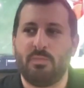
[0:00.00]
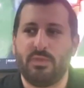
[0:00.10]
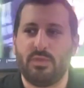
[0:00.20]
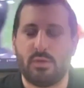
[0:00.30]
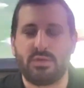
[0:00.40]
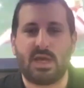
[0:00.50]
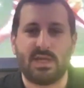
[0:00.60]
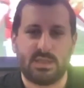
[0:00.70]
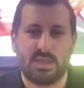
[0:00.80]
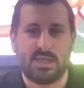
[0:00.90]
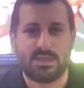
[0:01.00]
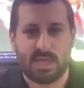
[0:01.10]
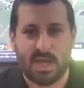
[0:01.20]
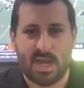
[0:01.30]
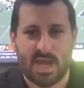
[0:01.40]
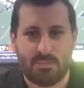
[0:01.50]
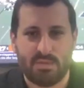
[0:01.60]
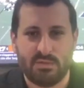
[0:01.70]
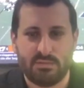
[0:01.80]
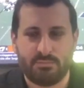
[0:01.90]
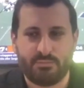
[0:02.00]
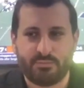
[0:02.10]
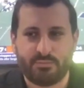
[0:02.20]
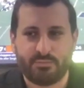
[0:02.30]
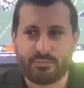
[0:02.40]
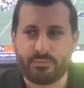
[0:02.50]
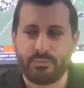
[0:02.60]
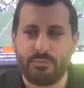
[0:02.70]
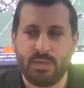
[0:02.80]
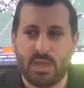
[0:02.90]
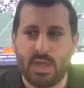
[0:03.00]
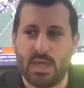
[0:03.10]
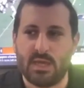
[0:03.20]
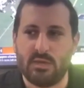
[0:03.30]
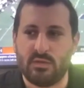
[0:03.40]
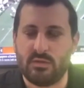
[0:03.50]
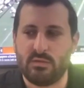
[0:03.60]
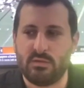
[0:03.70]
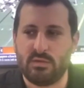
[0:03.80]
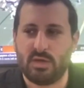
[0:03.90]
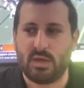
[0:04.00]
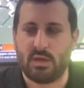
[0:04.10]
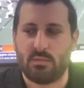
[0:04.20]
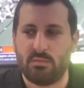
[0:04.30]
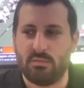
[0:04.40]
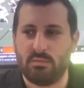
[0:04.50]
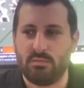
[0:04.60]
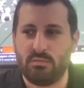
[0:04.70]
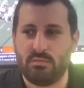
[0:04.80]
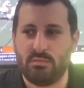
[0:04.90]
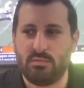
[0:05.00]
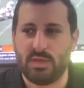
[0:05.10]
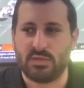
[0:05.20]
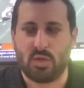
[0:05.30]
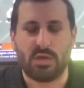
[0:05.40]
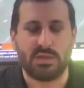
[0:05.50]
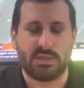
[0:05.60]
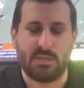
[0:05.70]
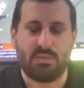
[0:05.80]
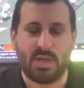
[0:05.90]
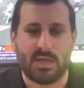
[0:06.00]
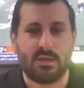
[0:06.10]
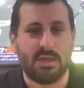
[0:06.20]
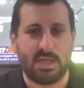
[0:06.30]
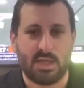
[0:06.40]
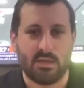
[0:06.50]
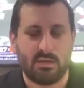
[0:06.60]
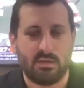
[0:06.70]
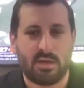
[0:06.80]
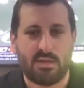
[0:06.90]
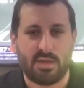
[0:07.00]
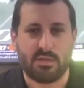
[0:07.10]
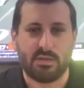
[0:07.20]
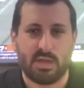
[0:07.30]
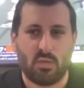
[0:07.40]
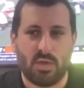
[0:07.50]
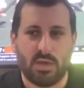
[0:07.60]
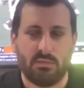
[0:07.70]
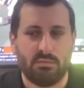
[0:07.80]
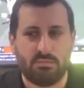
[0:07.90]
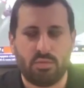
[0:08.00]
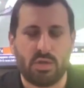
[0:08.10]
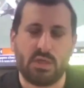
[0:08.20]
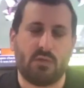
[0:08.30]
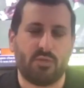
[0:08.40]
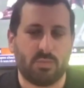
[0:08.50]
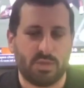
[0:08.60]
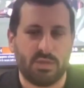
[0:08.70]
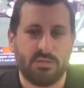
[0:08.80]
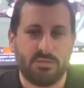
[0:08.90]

those kinds of things can't happen. And as long as they play clean, I think that they win pretty comfortably.